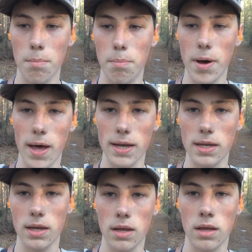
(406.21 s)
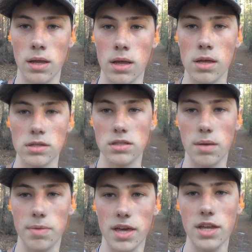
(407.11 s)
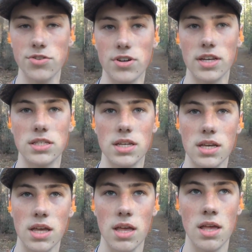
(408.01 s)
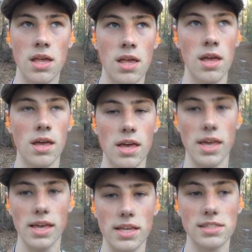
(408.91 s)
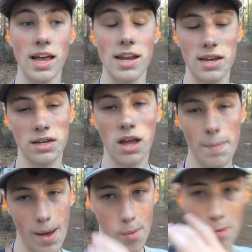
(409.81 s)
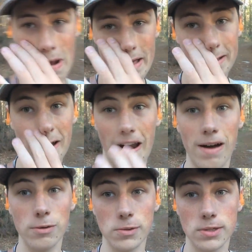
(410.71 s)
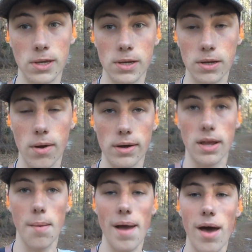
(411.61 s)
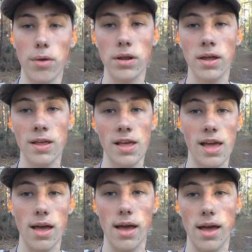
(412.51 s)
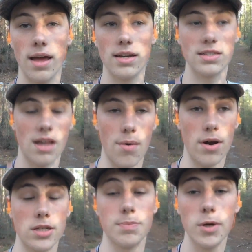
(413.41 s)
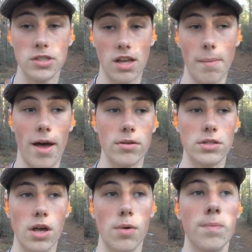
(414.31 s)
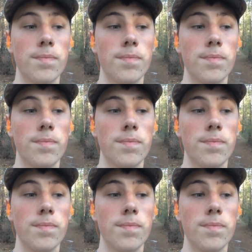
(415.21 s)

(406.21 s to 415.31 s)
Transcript: But something interesting is I didn't come out where I thought I was going to come out, and it's not where I was supposed to come out. So